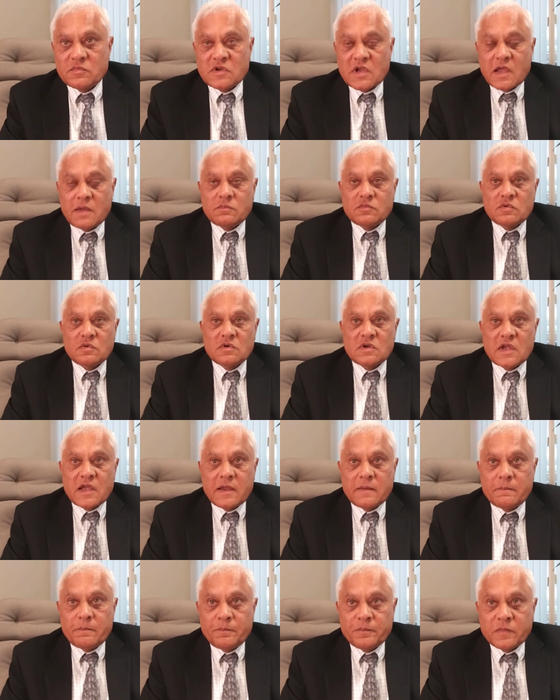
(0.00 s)
time to
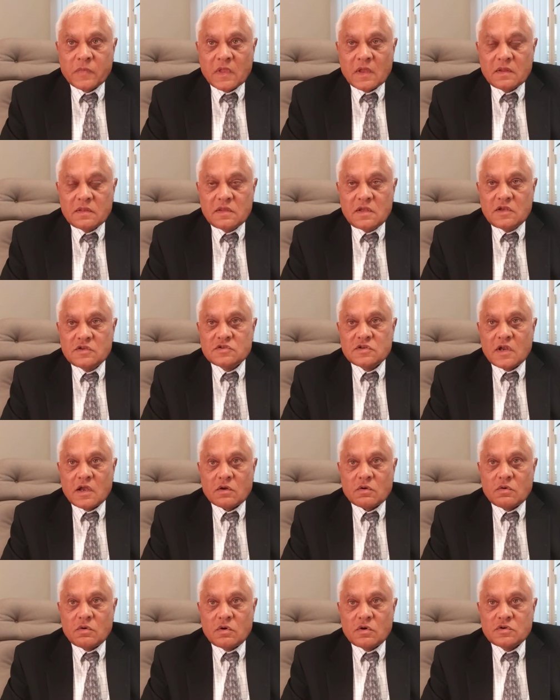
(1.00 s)
time, these
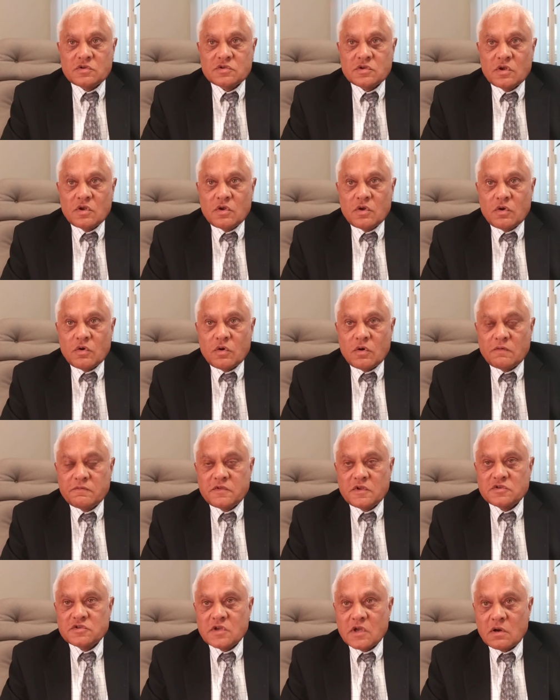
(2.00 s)
records of
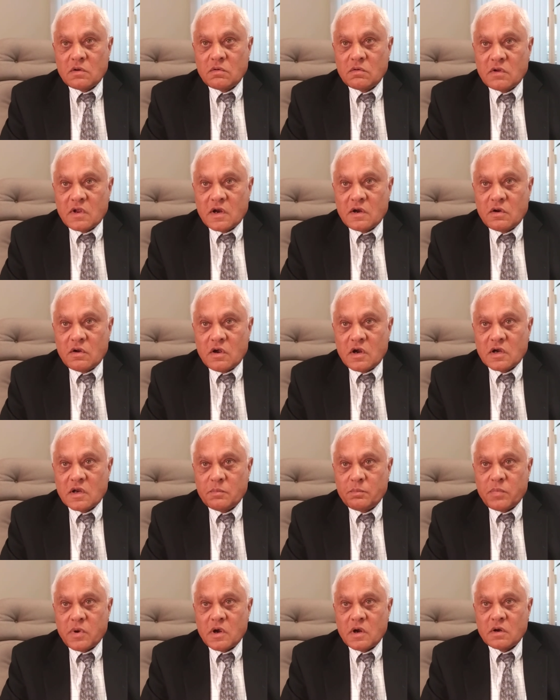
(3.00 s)
the shareholder are not a
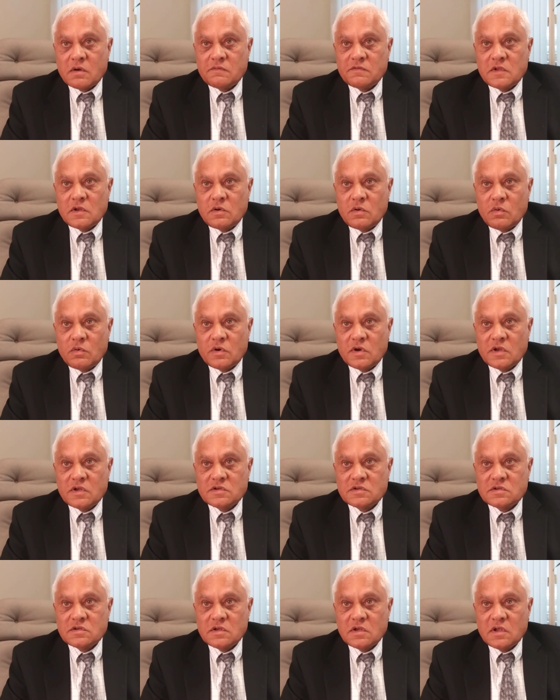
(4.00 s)
part of the
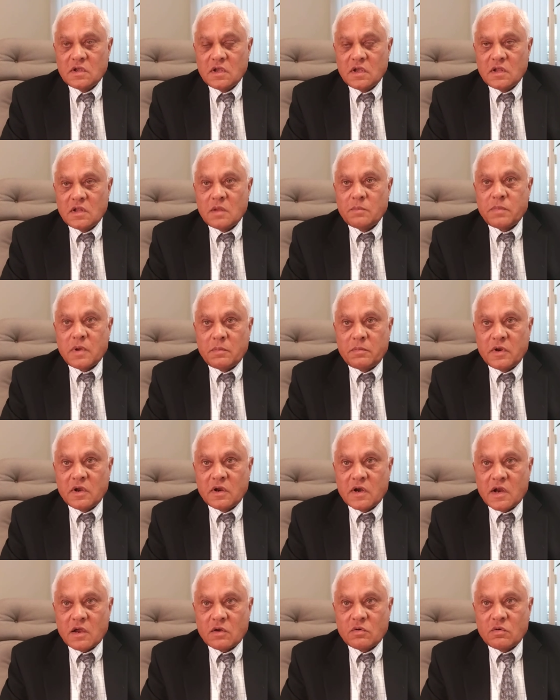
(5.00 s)
notice in the public
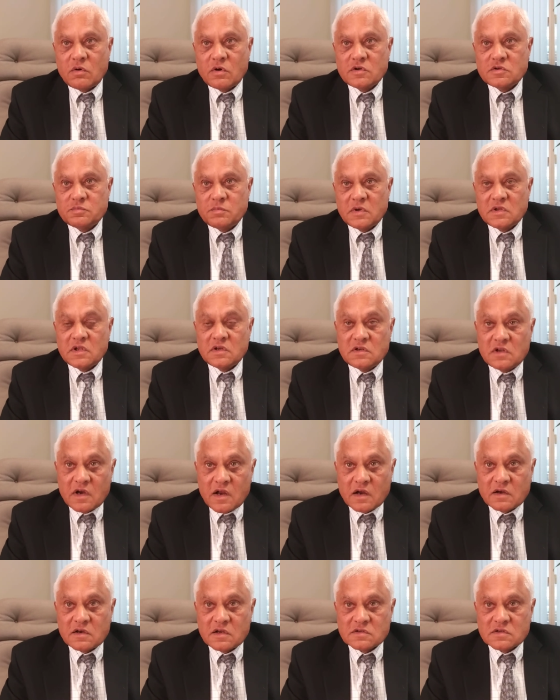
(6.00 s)
records, but the
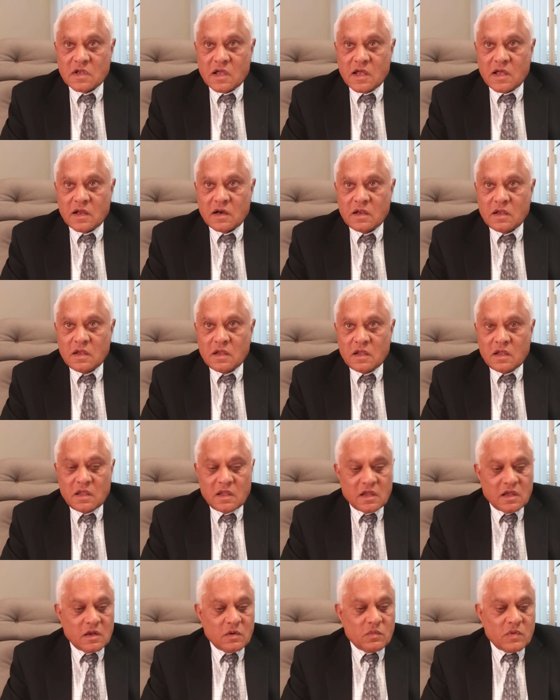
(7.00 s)
directors are.
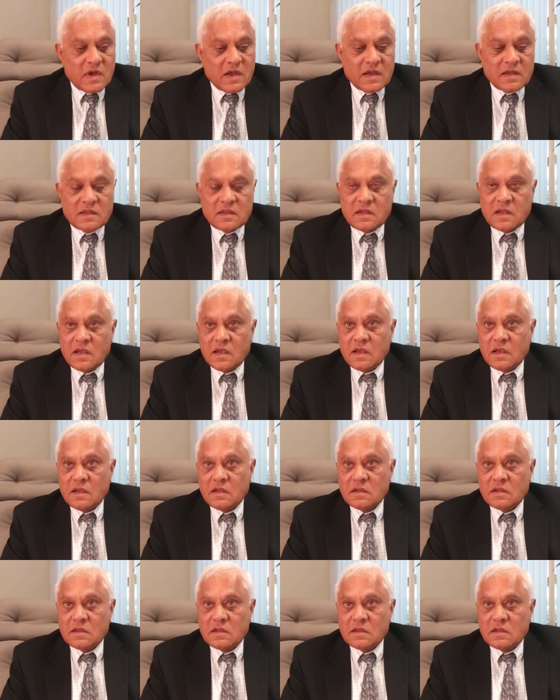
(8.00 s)
And why are they